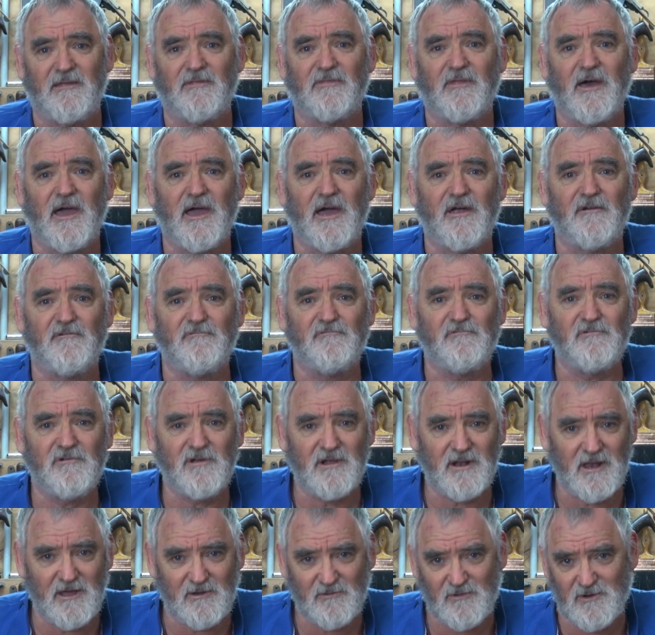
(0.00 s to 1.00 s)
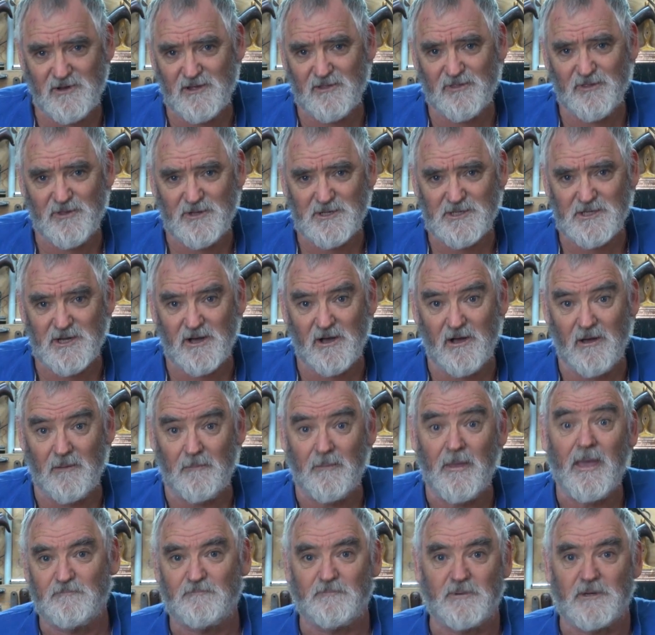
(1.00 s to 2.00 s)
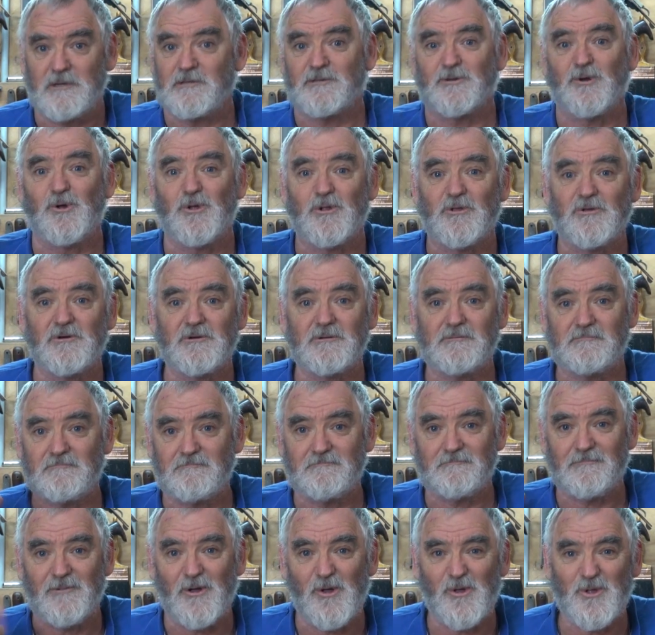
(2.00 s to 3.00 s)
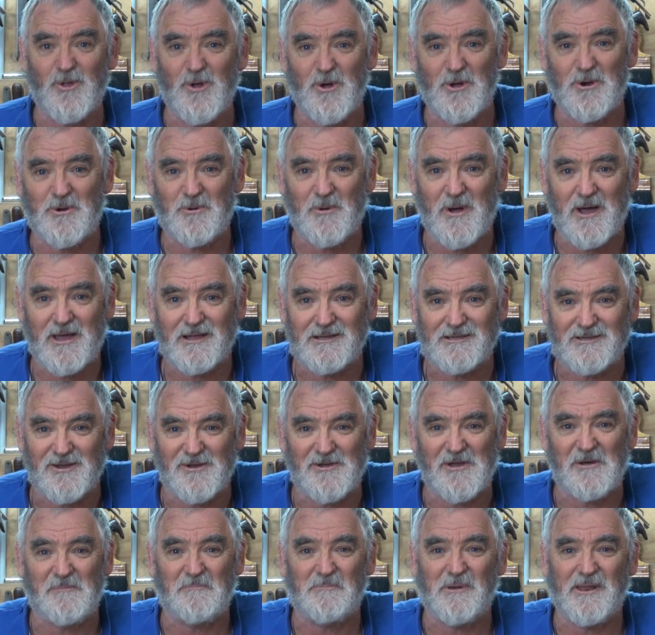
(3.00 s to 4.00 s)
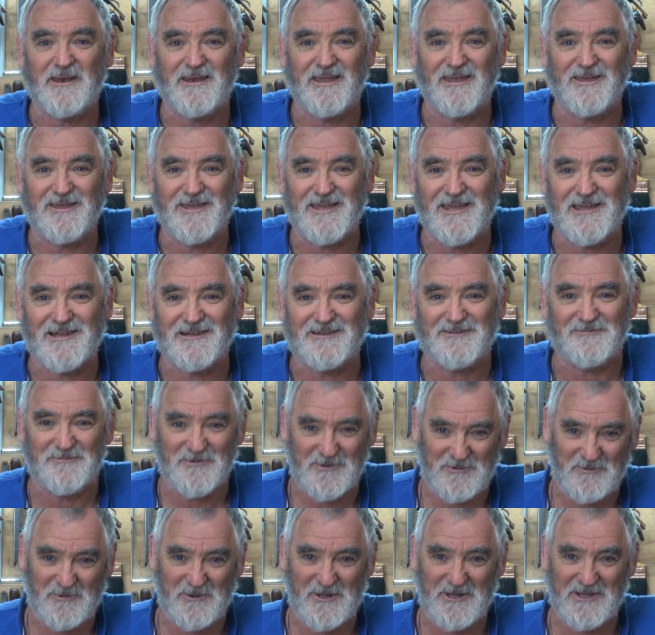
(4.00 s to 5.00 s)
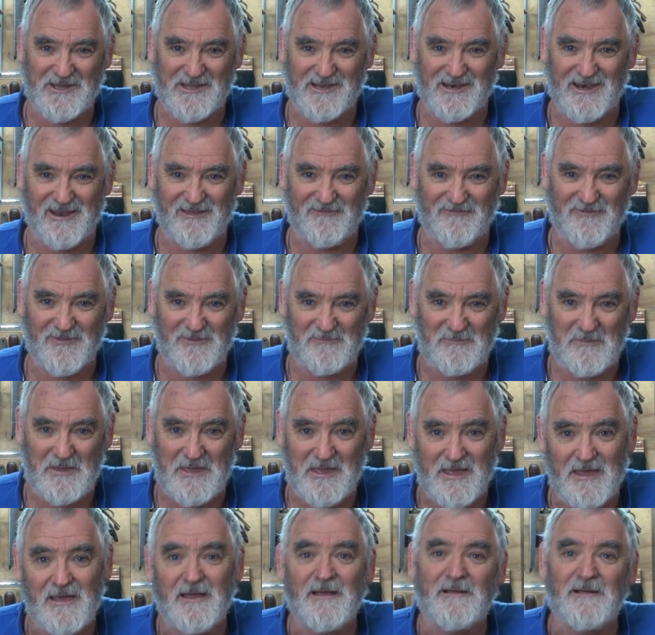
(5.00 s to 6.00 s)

They are really worth your time. But it's all good, all gone away, so I've got plenty of years of woodworking left in me.